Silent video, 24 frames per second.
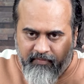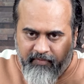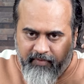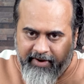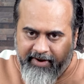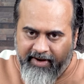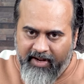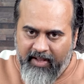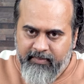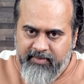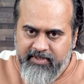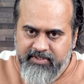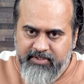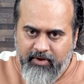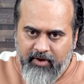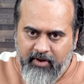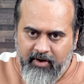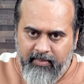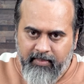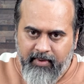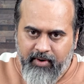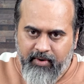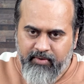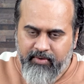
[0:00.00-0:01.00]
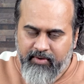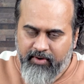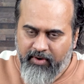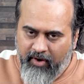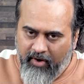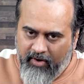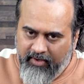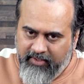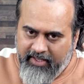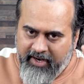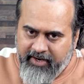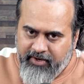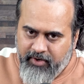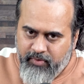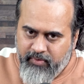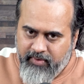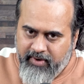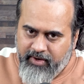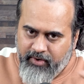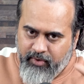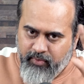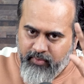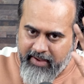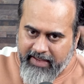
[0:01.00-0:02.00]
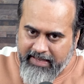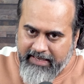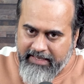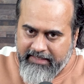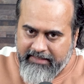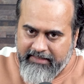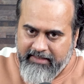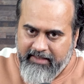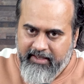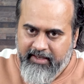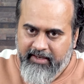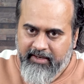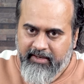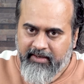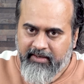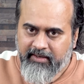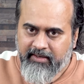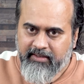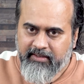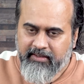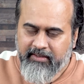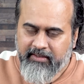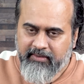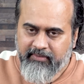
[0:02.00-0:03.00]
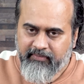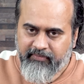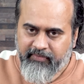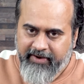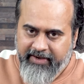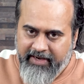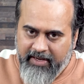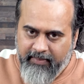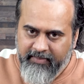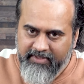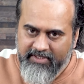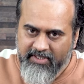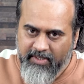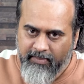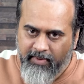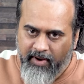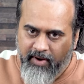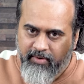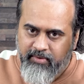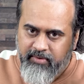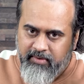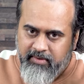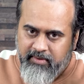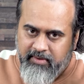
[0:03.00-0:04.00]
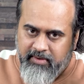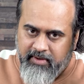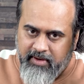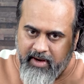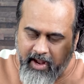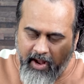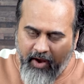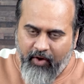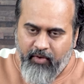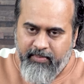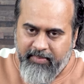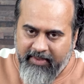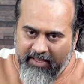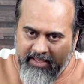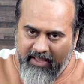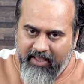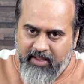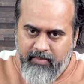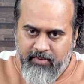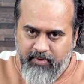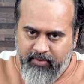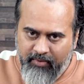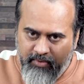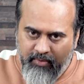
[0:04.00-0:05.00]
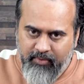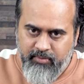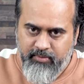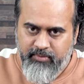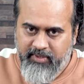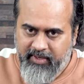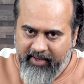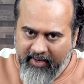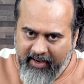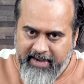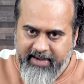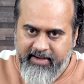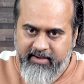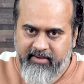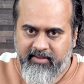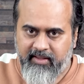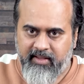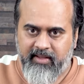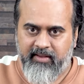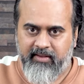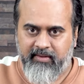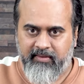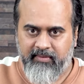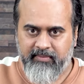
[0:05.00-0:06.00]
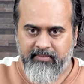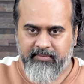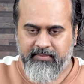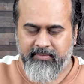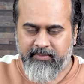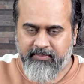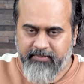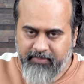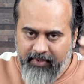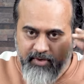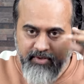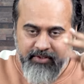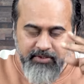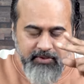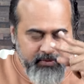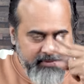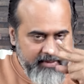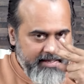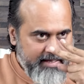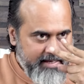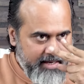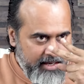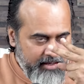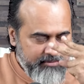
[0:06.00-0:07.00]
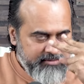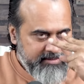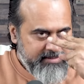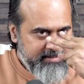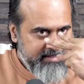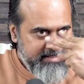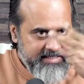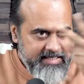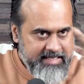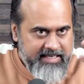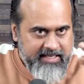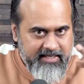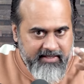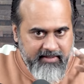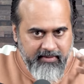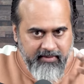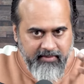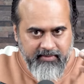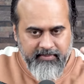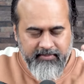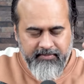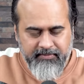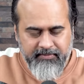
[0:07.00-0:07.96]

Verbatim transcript: freedom is all about. Not that you can do anything. Freedom is about now being able to do the right thing because you can now see.